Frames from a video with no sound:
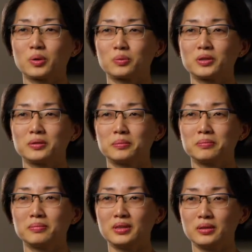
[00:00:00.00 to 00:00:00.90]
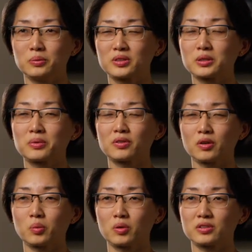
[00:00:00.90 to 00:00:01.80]
what we mean with some of
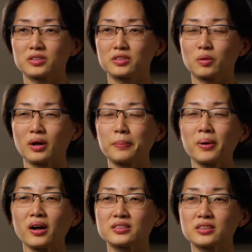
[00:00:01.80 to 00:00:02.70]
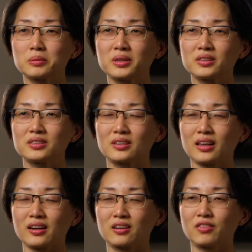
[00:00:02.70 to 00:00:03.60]
our words. So hypoxia means a
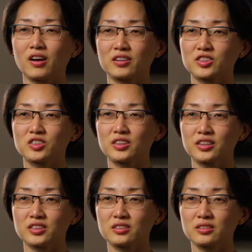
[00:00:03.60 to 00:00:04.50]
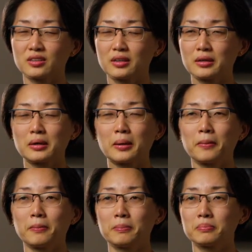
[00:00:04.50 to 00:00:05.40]
lack of oxygenation.
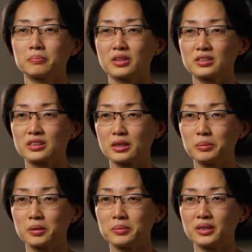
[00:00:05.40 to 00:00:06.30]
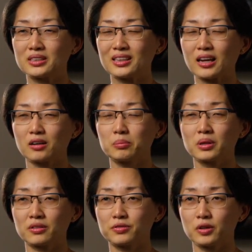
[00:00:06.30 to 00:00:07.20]
Ischemia means a lack of
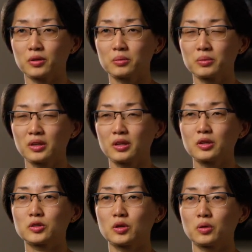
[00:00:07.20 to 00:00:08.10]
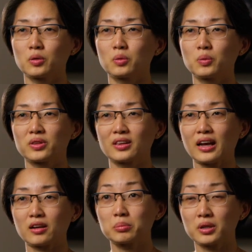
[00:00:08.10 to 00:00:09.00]
blood flow. So with a
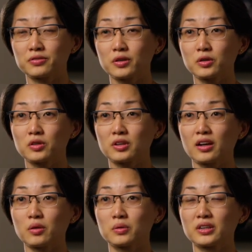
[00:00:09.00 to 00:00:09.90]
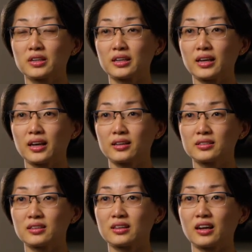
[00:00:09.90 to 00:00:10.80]
lack of blood flow, you're not only going to
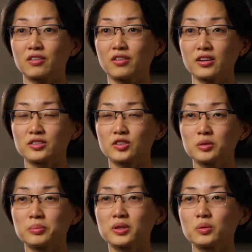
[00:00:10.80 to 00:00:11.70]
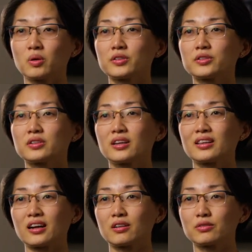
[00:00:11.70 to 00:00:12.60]
get lack of oxygen, but you also get
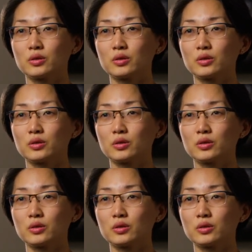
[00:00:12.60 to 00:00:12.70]
lack of